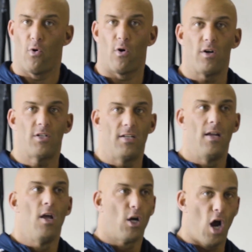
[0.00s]
course
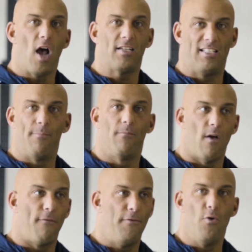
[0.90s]
cost him
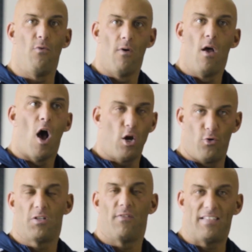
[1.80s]
a few
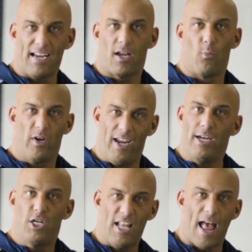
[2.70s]
hundredths of a second with
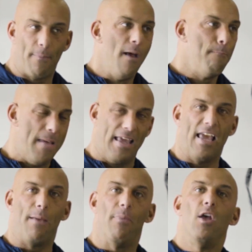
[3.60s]
each step,
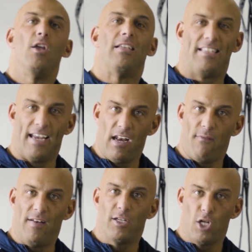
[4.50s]
making him
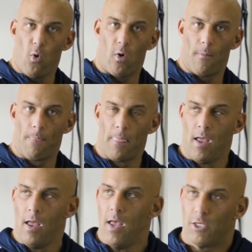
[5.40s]
significantly slower.
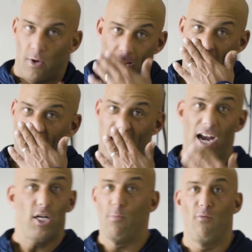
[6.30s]
So it
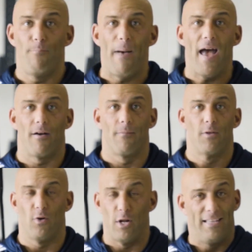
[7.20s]
changed the movement pattern.
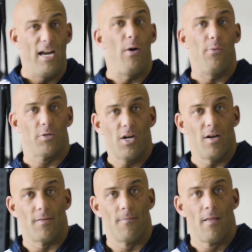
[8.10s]
So the theory was
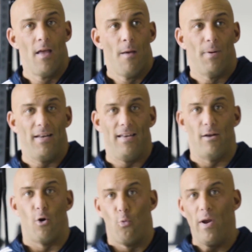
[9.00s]
good, but
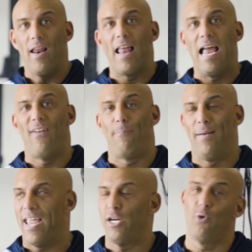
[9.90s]
the real life
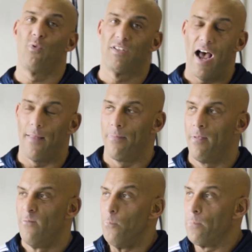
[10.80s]
application was not.
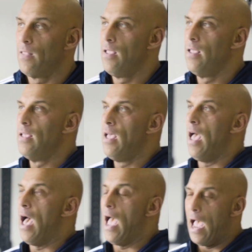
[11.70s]

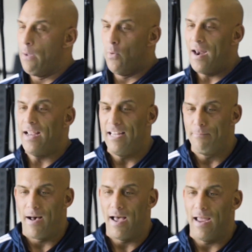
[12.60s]
I
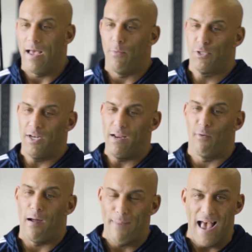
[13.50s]
was studying
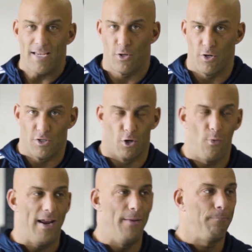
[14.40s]
for my master's
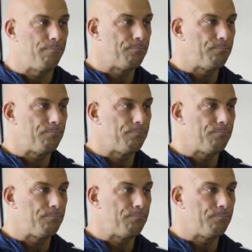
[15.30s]
degree,